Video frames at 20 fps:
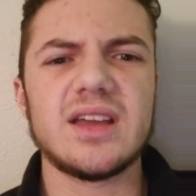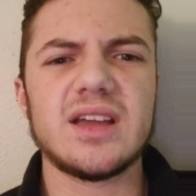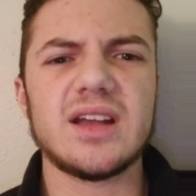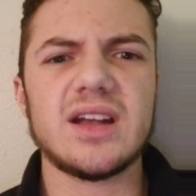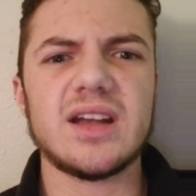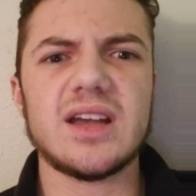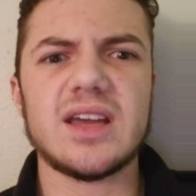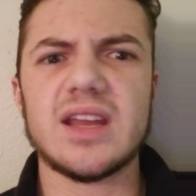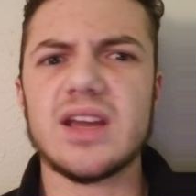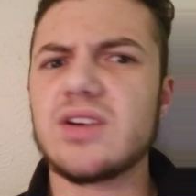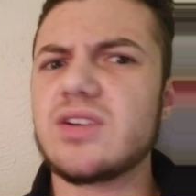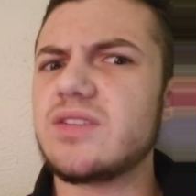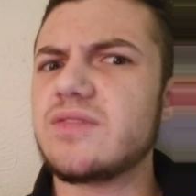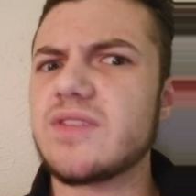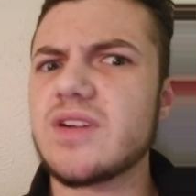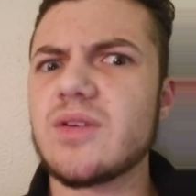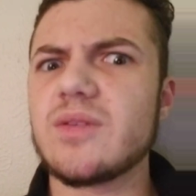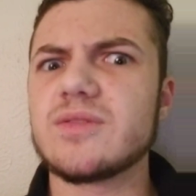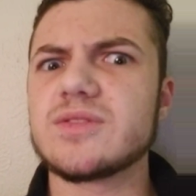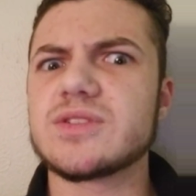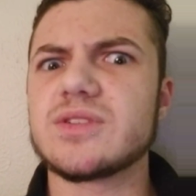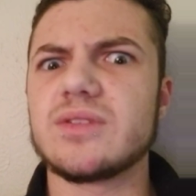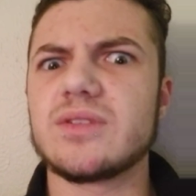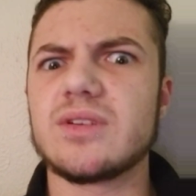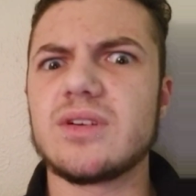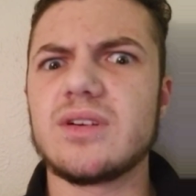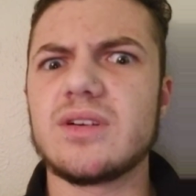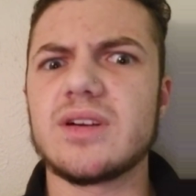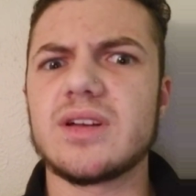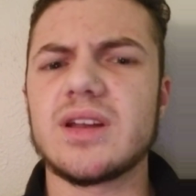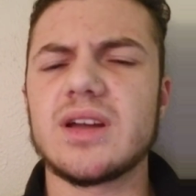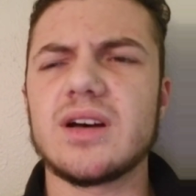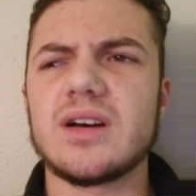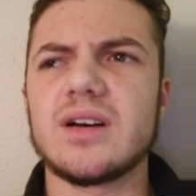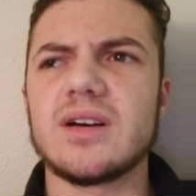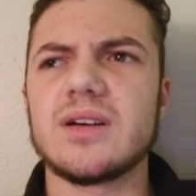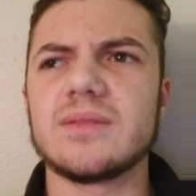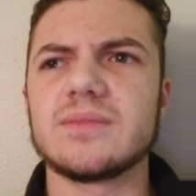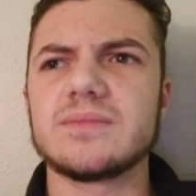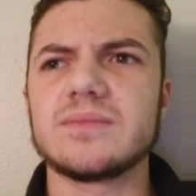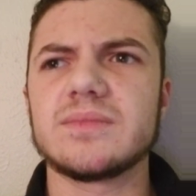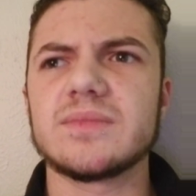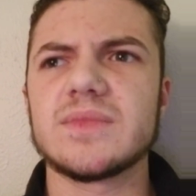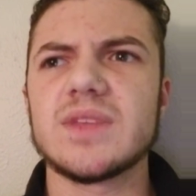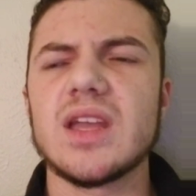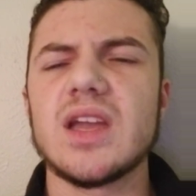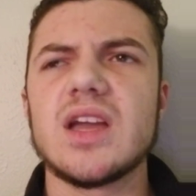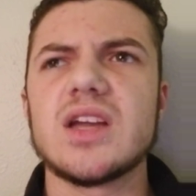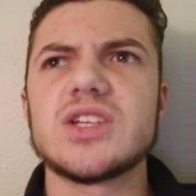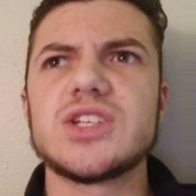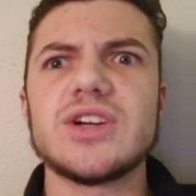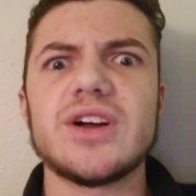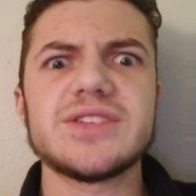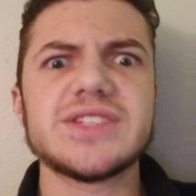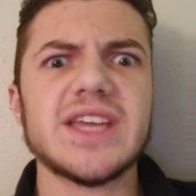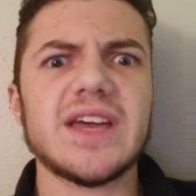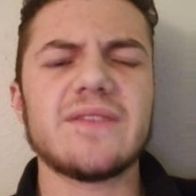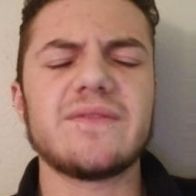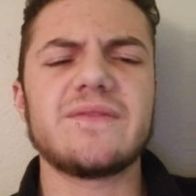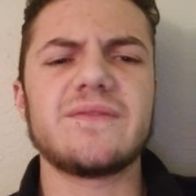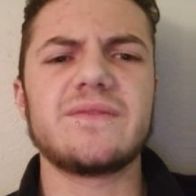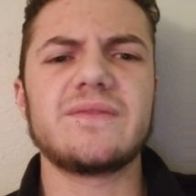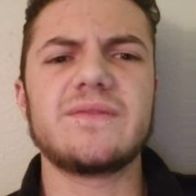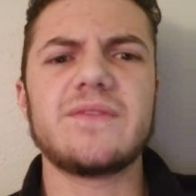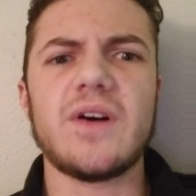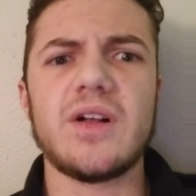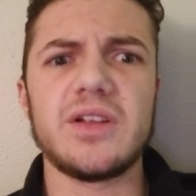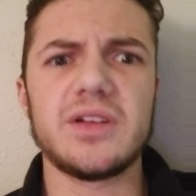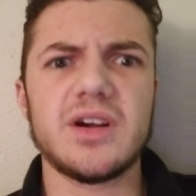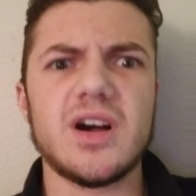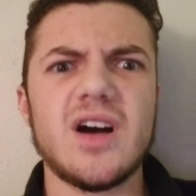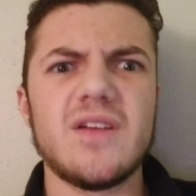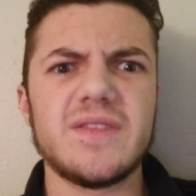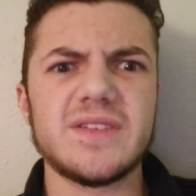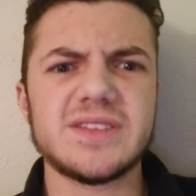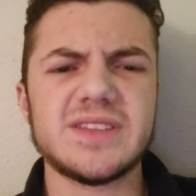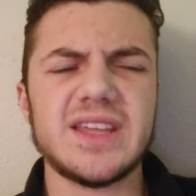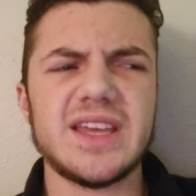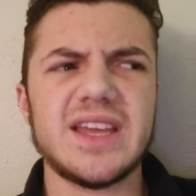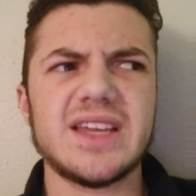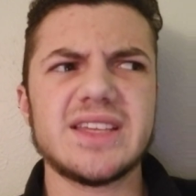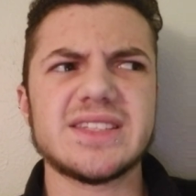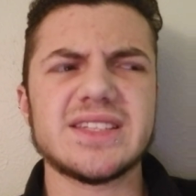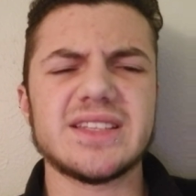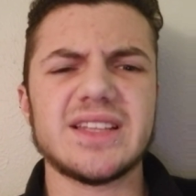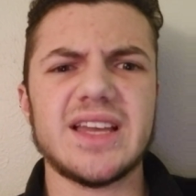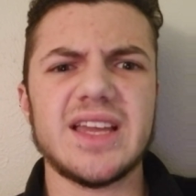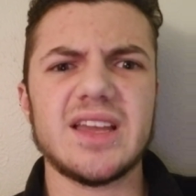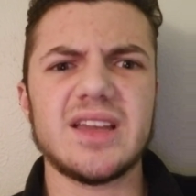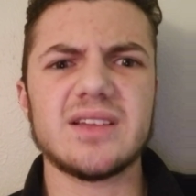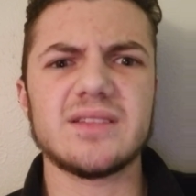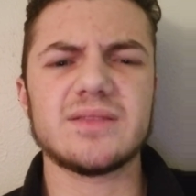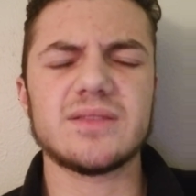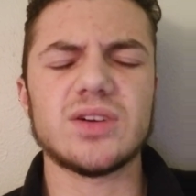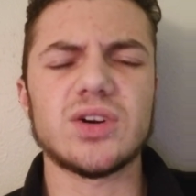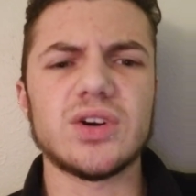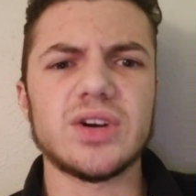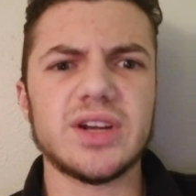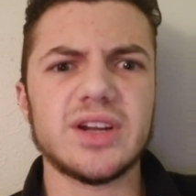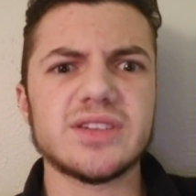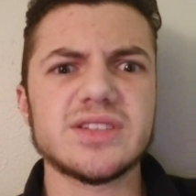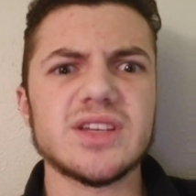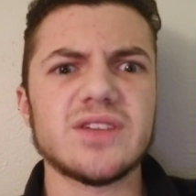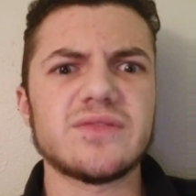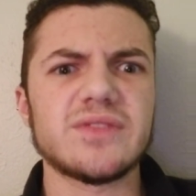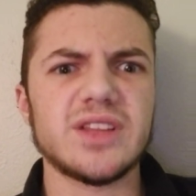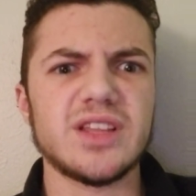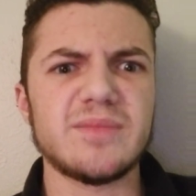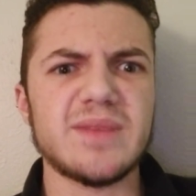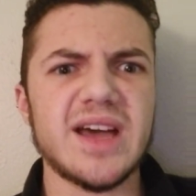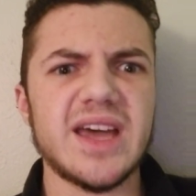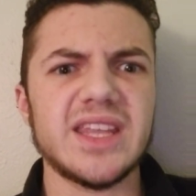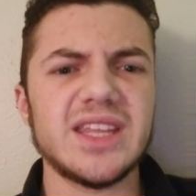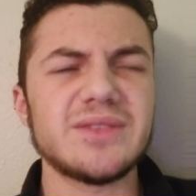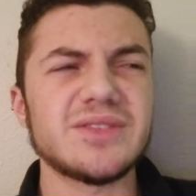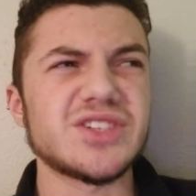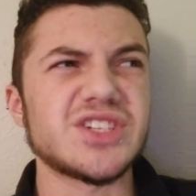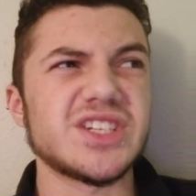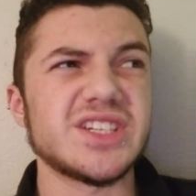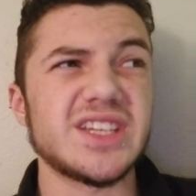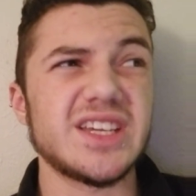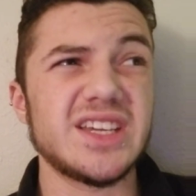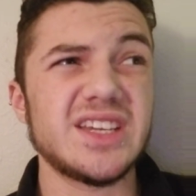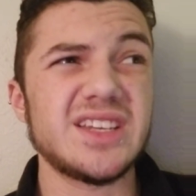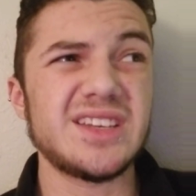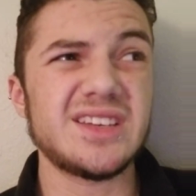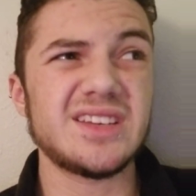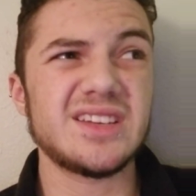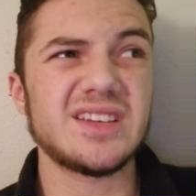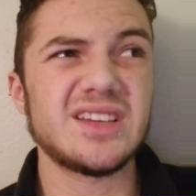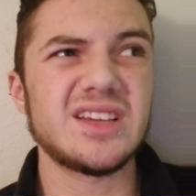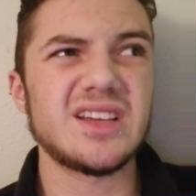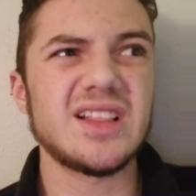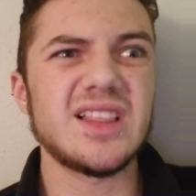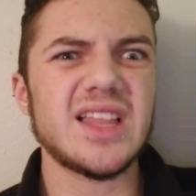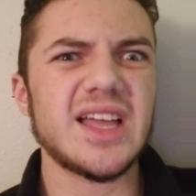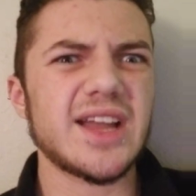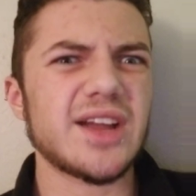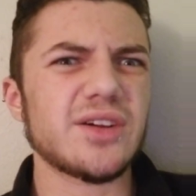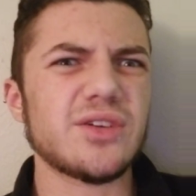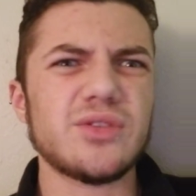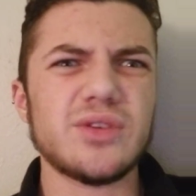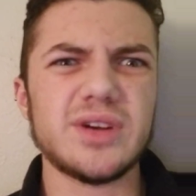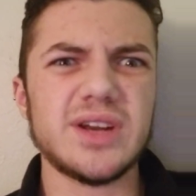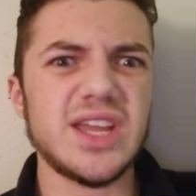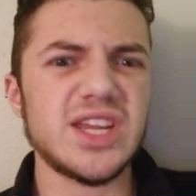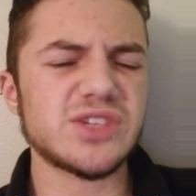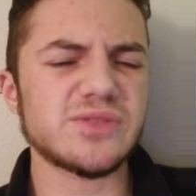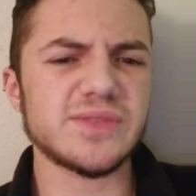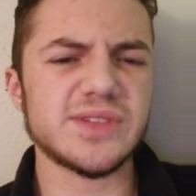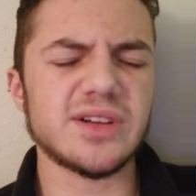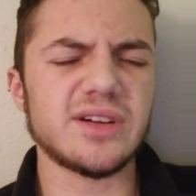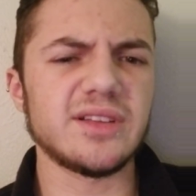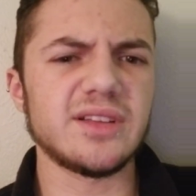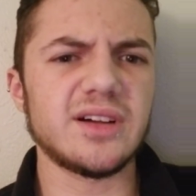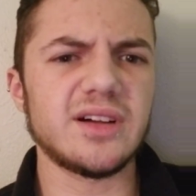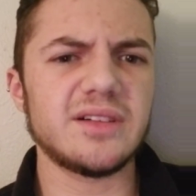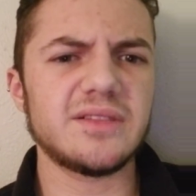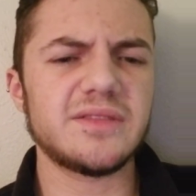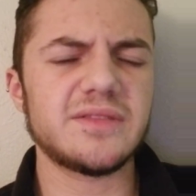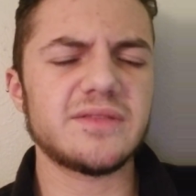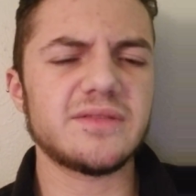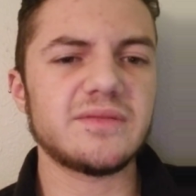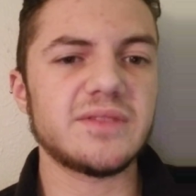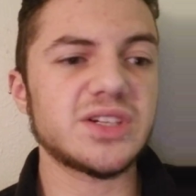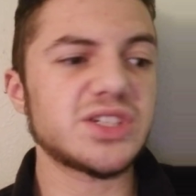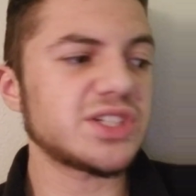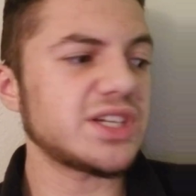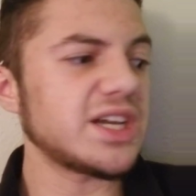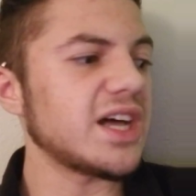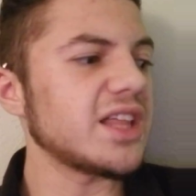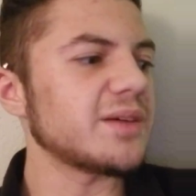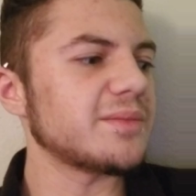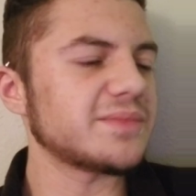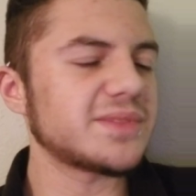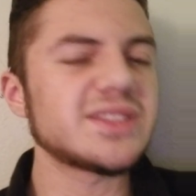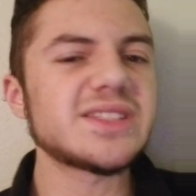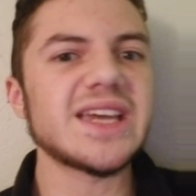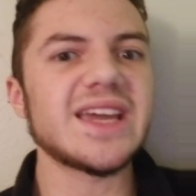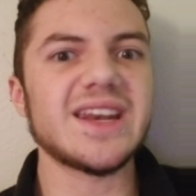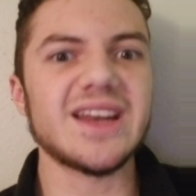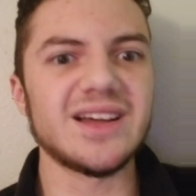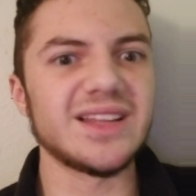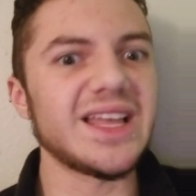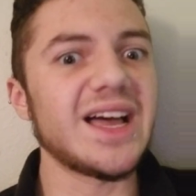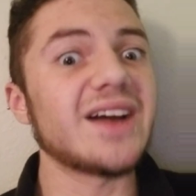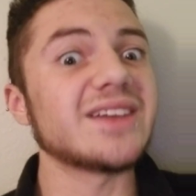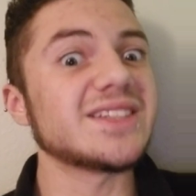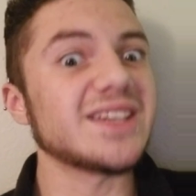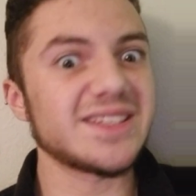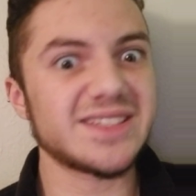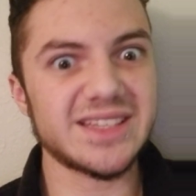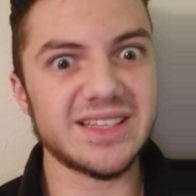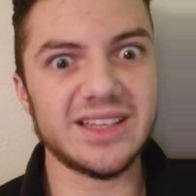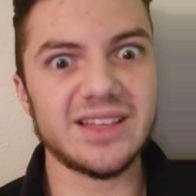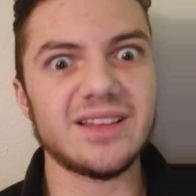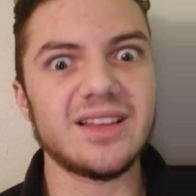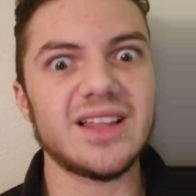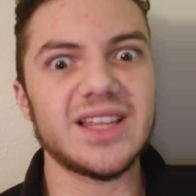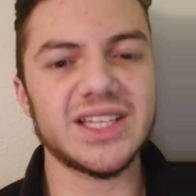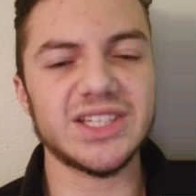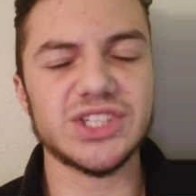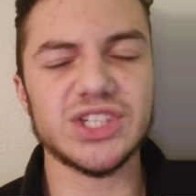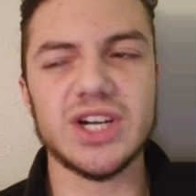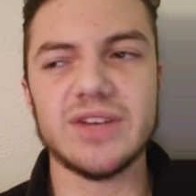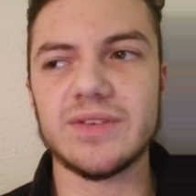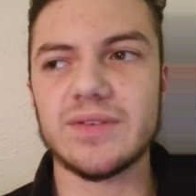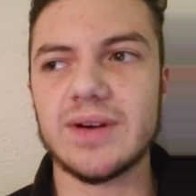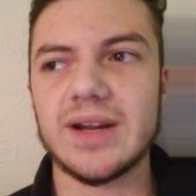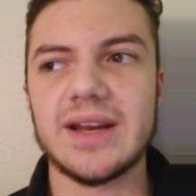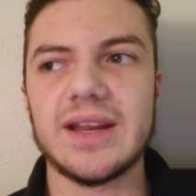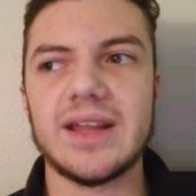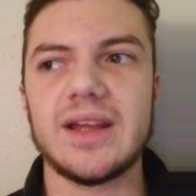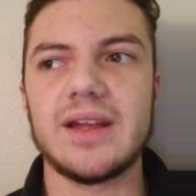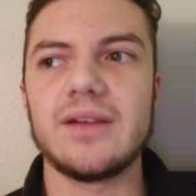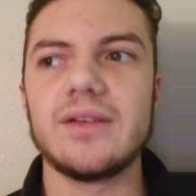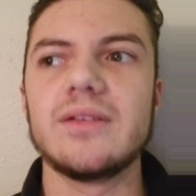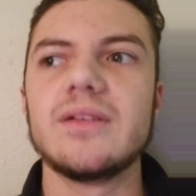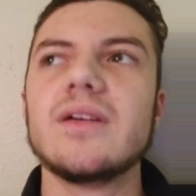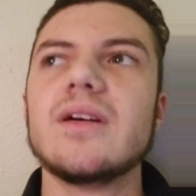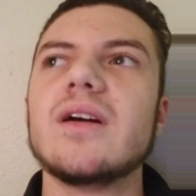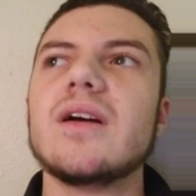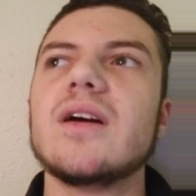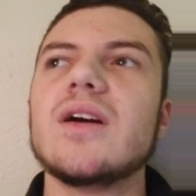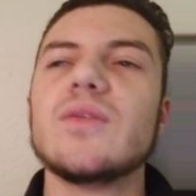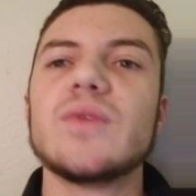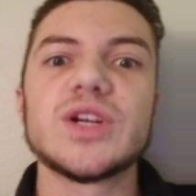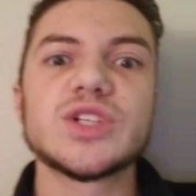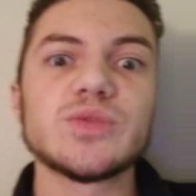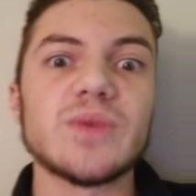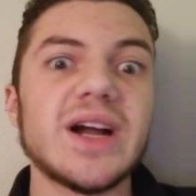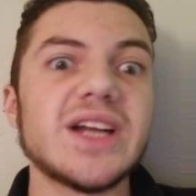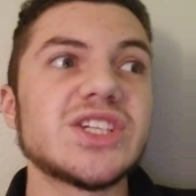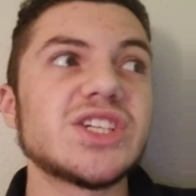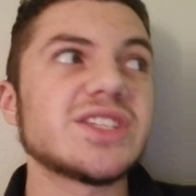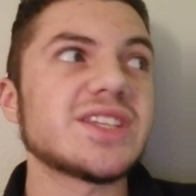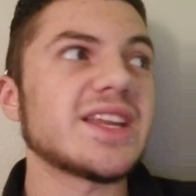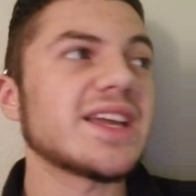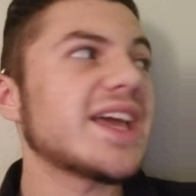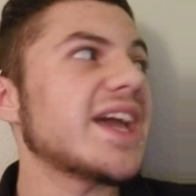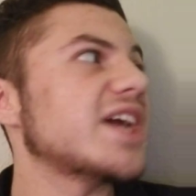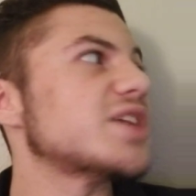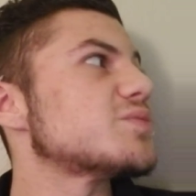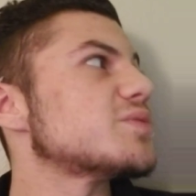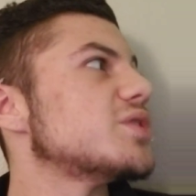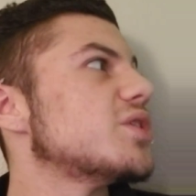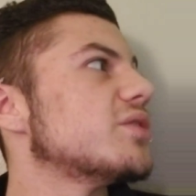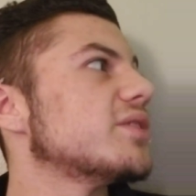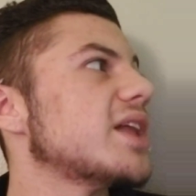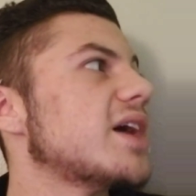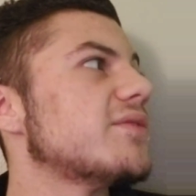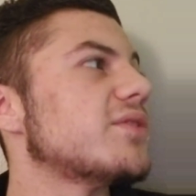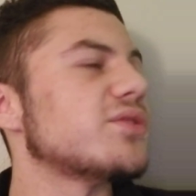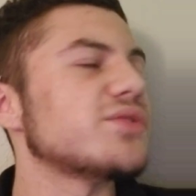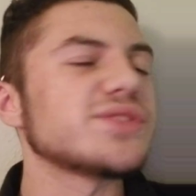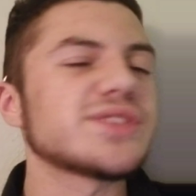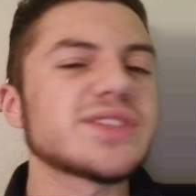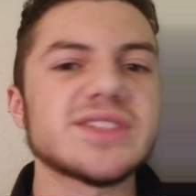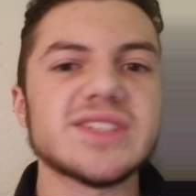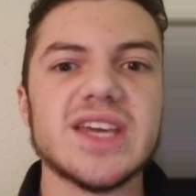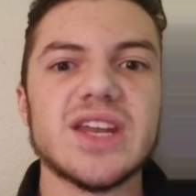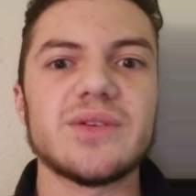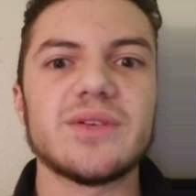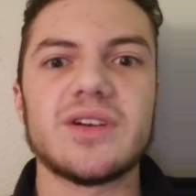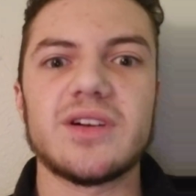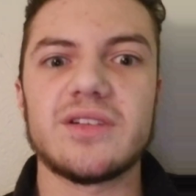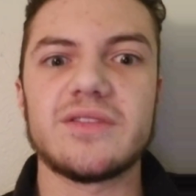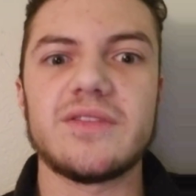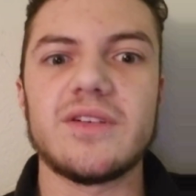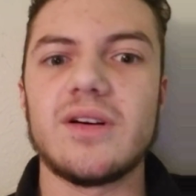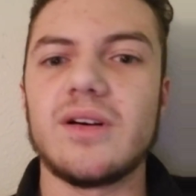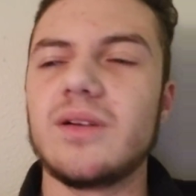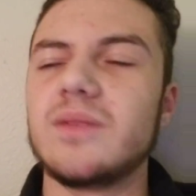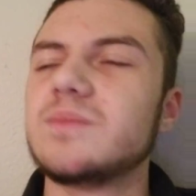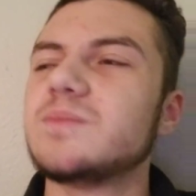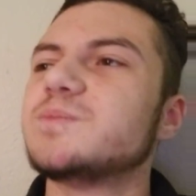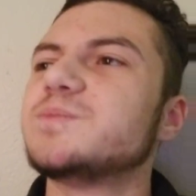And I couldn't figure out what was going on. She also kept falling off of things and, like, hurting herself really badly when she did. Like, our coordination was all off. Which, now that I'm saying out loud, does sound like a lot like Java right now. Which is why she's in a cage with no levels, because I don't want her to fall.